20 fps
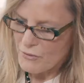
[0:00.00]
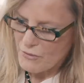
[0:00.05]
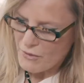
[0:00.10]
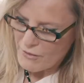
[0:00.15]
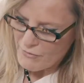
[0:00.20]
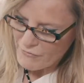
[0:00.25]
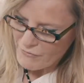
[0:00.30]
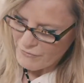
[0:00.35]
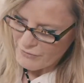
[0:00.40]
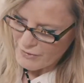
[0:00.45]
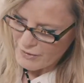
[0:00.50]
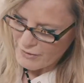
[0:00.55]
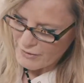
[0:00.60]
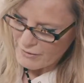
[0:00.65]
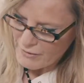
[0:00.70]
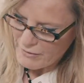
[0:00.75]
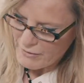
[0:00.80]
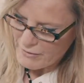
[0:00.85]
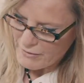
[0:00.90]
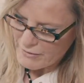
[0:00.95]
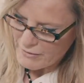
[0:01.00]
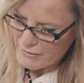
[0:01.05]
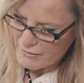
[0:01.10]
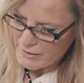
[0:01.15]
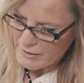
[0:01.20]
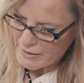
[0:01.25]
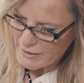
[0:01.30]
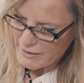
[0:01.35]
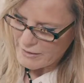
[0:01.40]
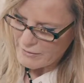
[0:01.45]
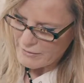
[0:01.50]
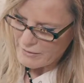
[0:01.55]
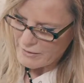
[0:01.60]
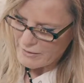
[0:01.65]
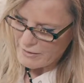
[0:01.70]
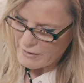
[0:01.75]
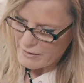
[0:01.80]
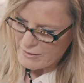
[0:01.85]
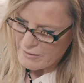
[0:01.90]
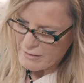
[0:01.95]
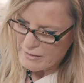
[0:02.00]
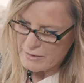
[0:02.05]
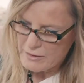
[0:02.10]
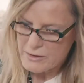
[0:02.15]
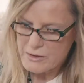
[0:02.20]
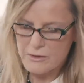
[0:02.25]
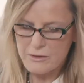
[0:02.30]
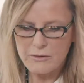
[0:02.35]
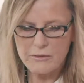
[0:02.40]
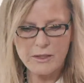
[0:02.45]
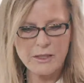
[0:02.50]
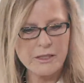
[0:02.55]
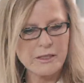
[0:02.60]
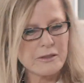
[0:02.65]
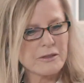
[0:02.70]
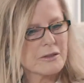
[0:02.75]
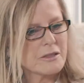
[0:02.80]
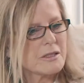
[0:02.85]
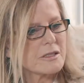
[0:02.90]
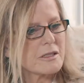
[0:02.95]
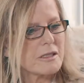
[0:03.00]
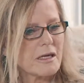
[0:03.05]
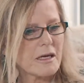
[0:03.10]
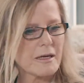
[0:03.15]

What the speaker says: off the hair. So here is,